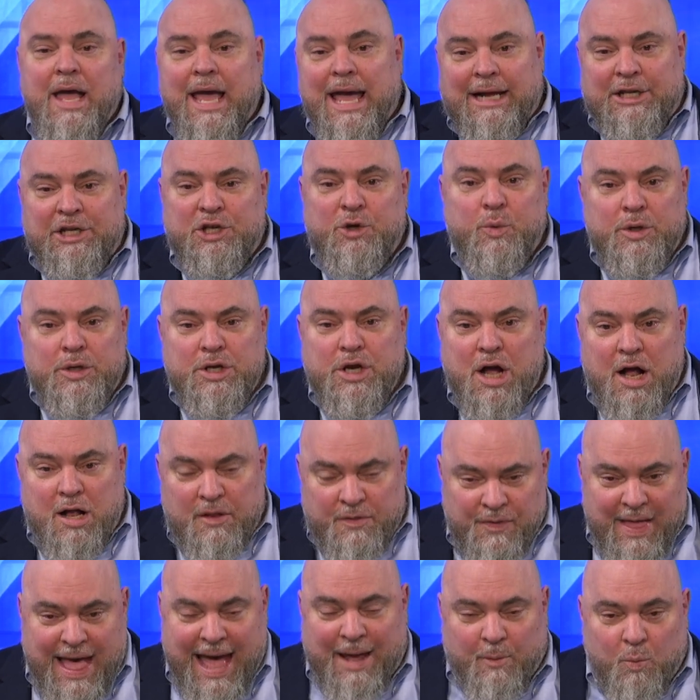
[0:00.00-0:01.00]
And you would call
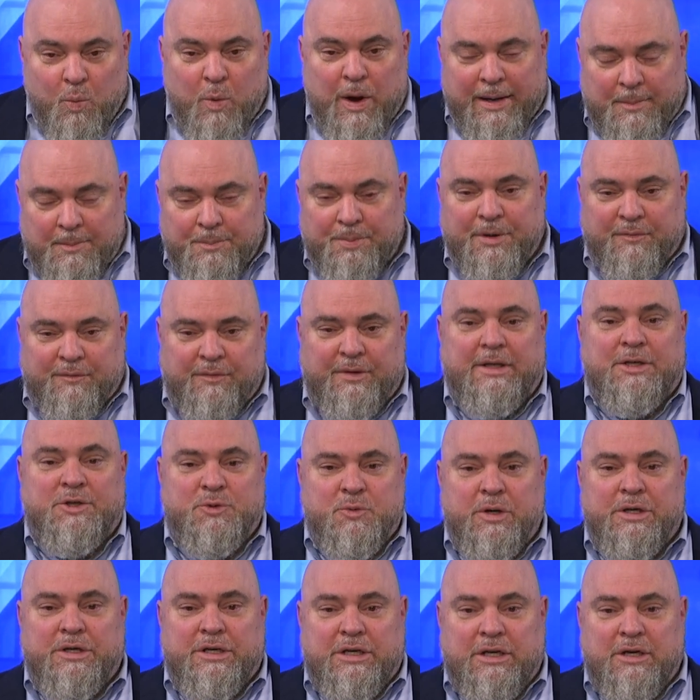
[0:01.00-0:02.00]
that white privilege,
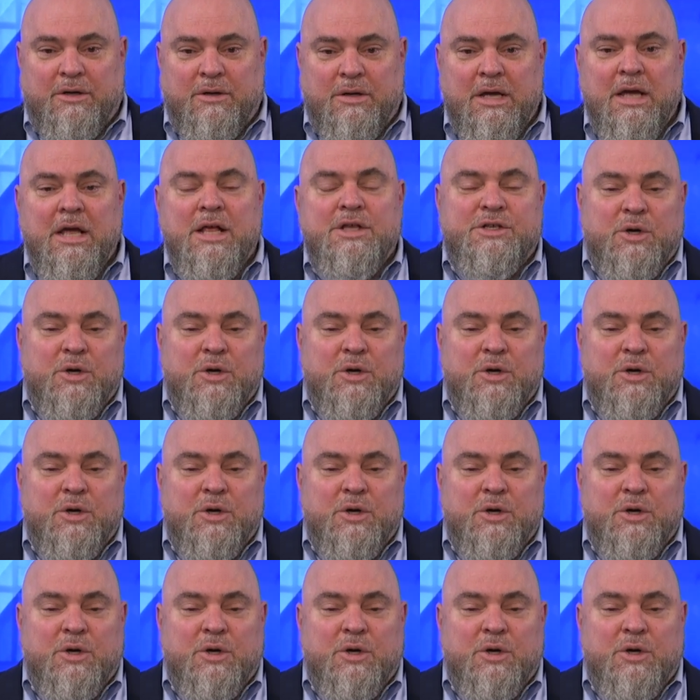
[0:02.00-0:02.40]
wouldn't you? Oh.